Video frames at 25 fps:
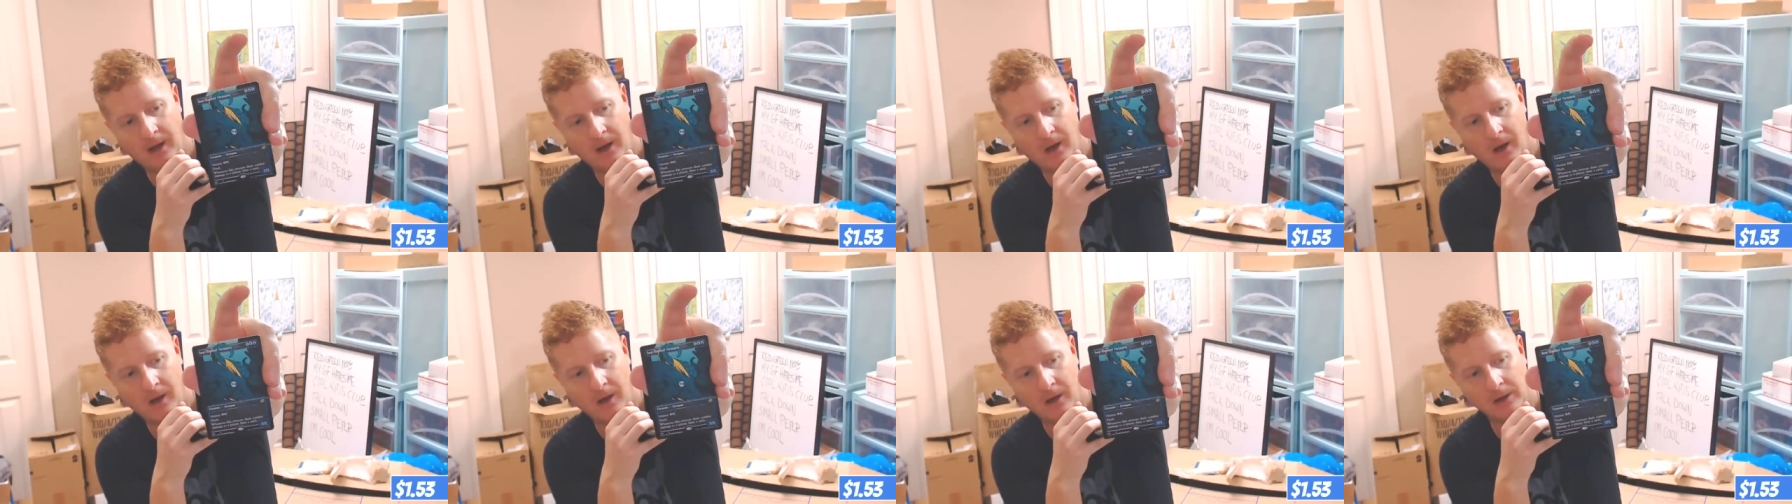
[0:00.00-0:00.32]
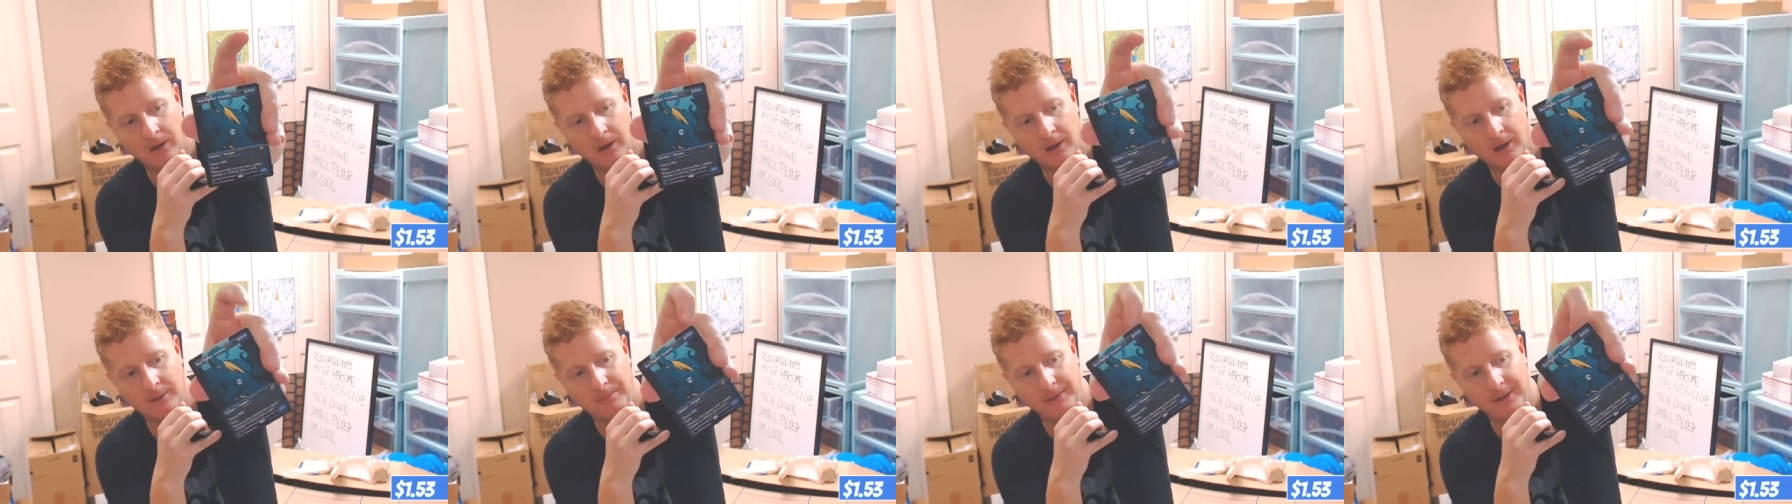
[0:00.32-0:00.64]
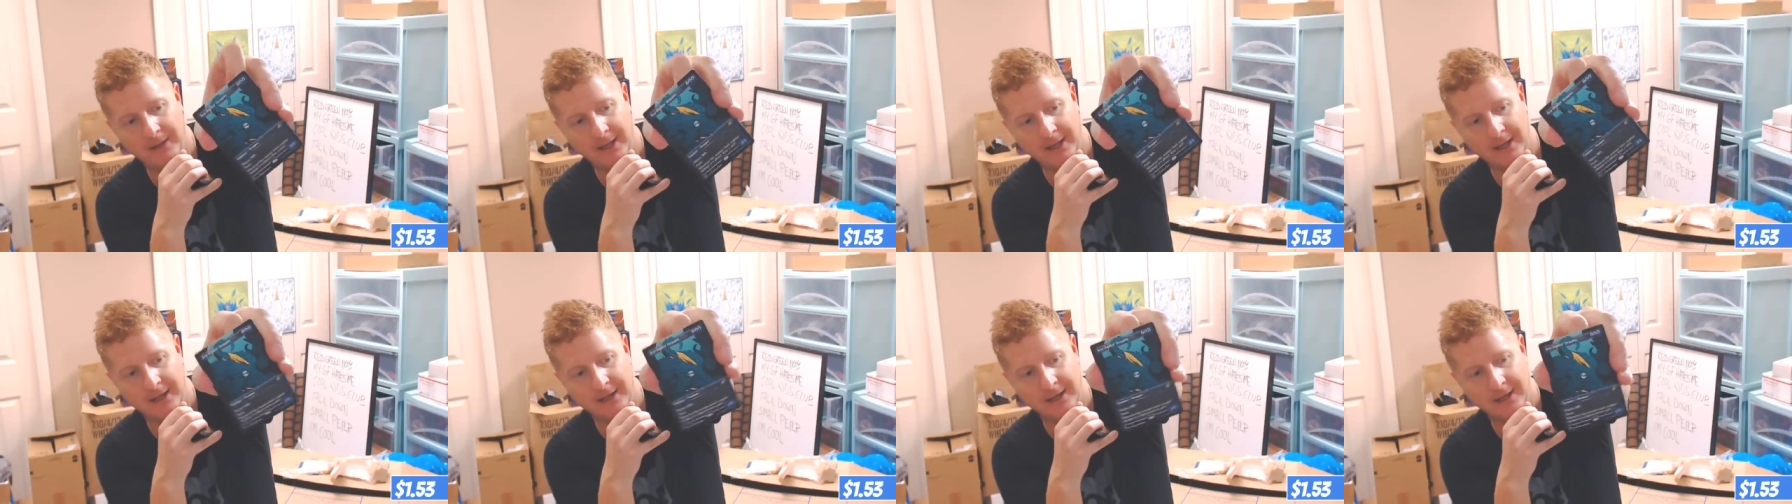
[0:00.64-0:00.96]
All up
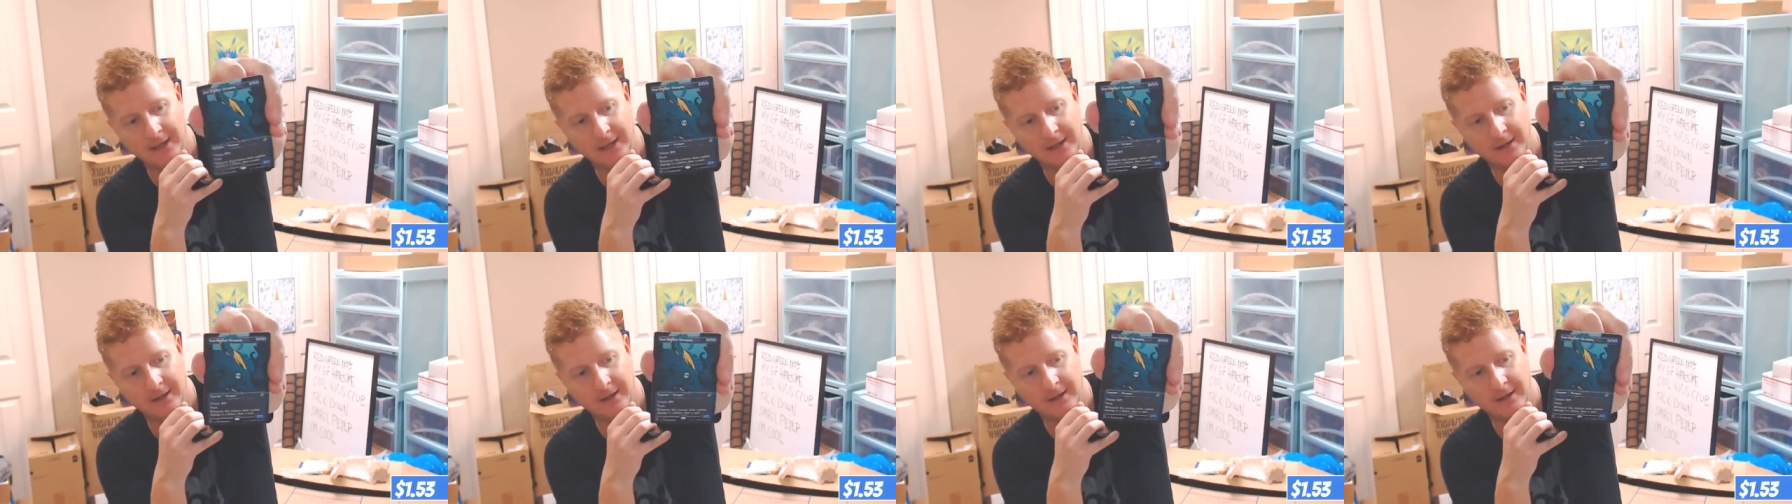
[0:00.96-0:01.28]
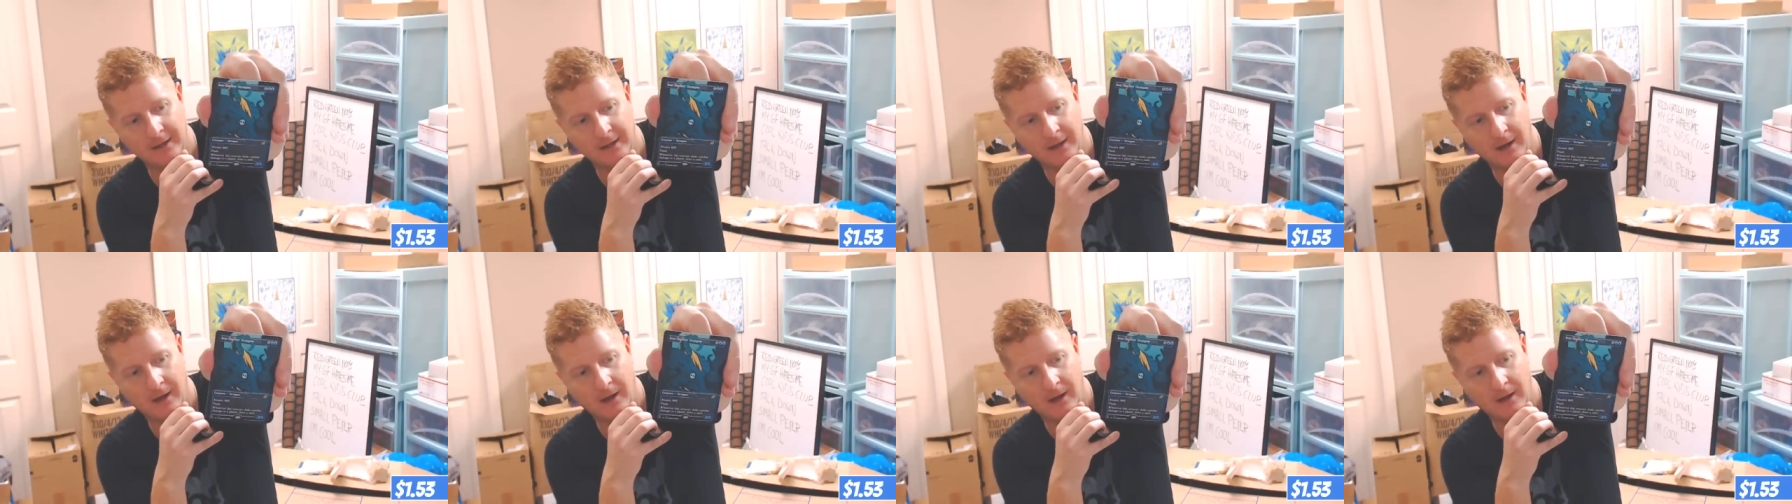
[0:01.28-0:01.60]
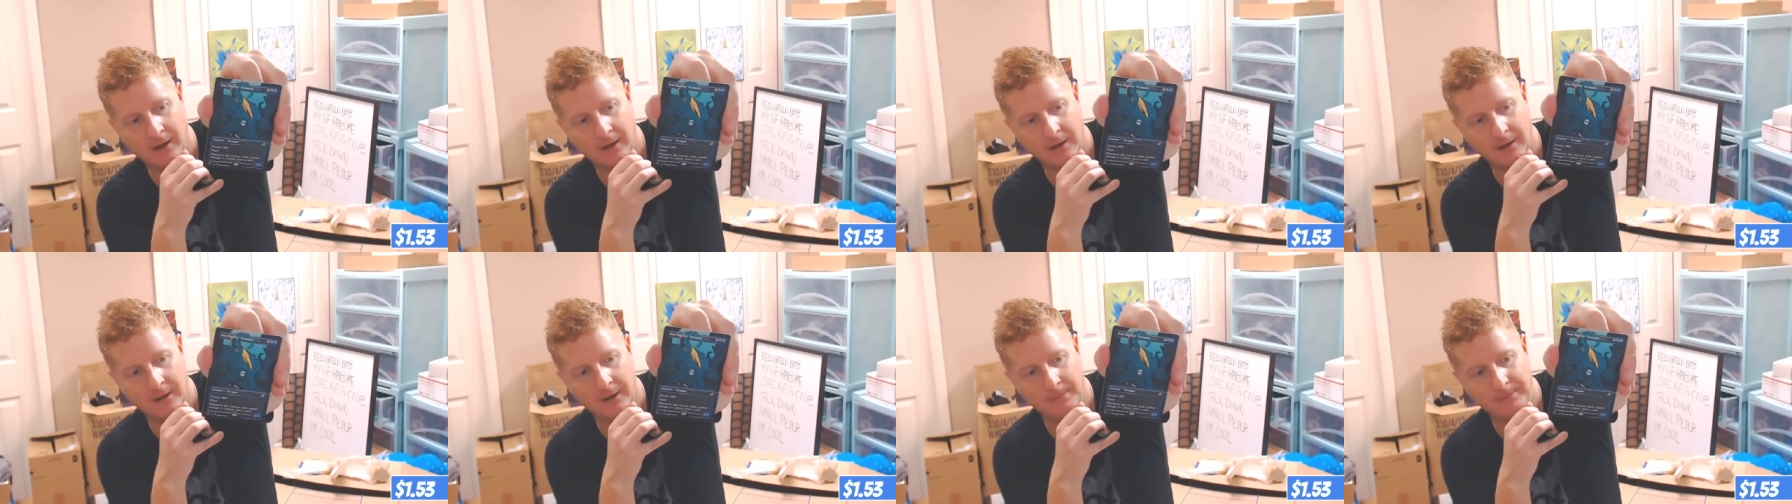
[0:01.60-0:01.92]
in it.
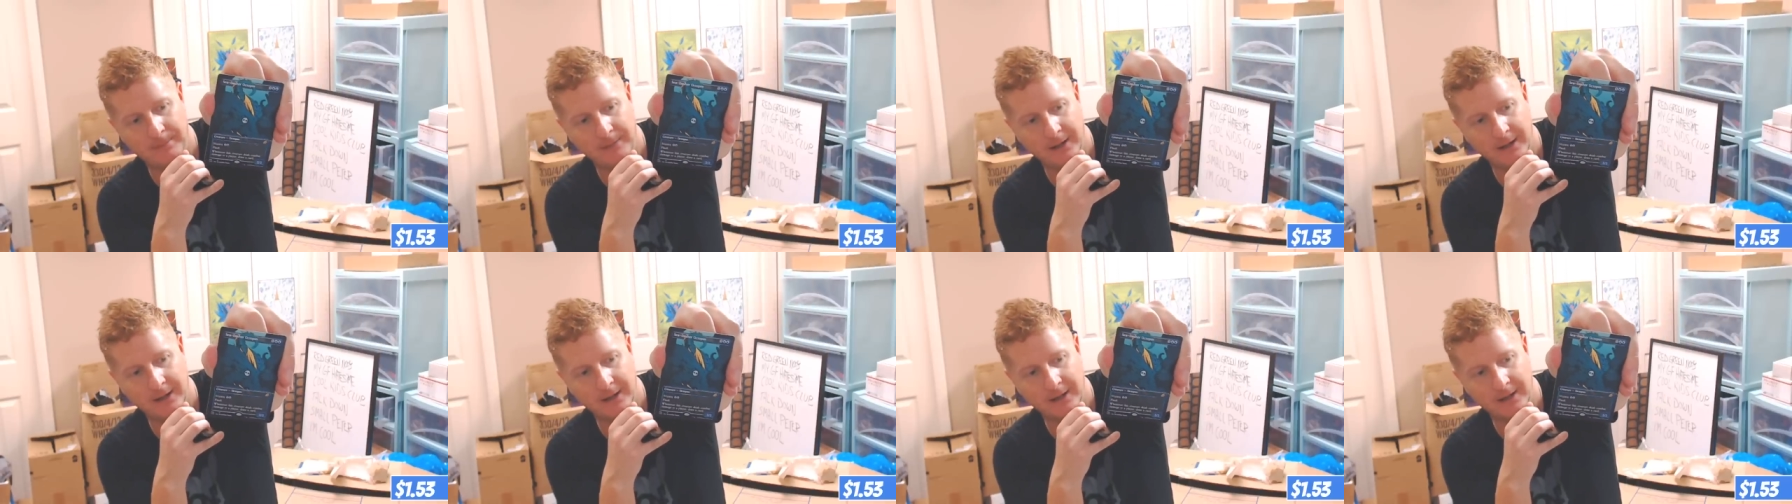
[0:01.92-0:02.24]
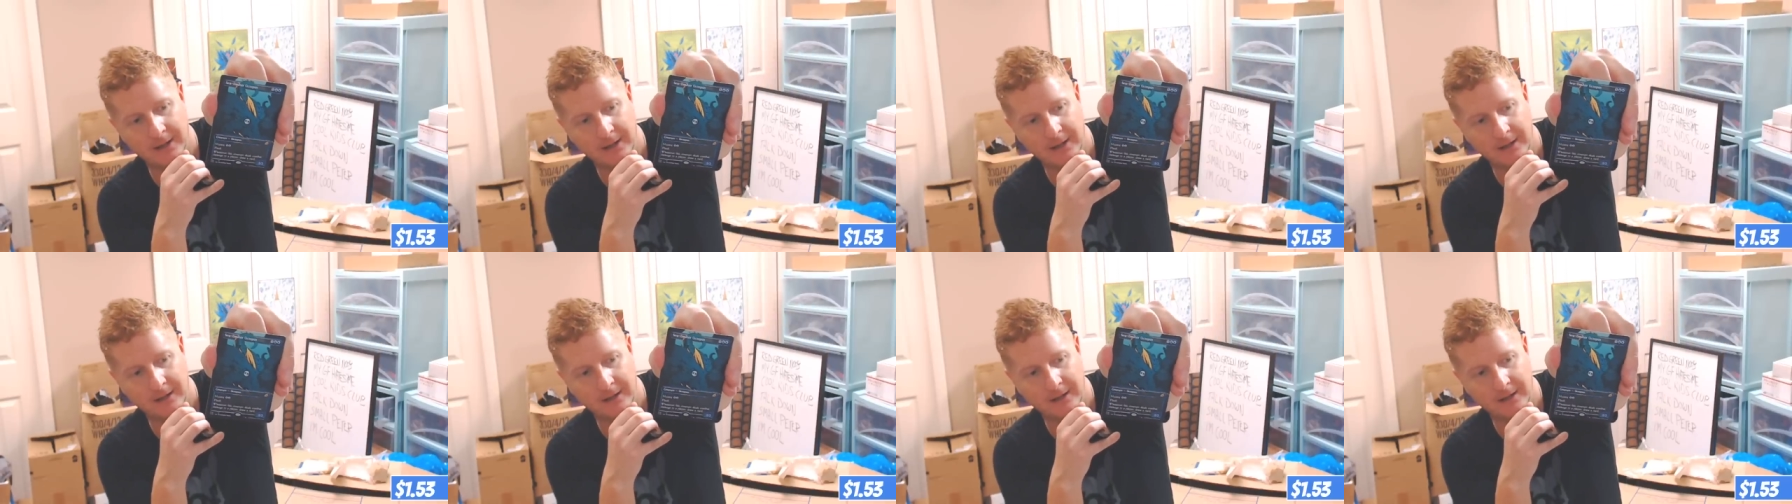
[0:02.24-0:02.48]
All up in it.